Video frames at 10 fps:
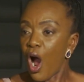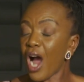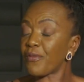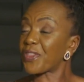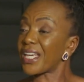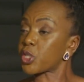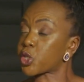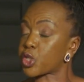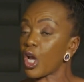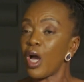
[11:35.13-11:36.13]
of the
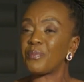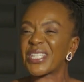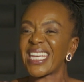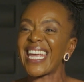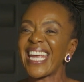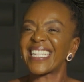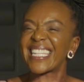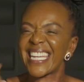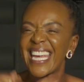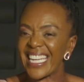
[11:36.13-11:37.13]
storms
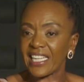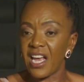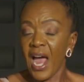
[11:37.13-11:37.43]
hitting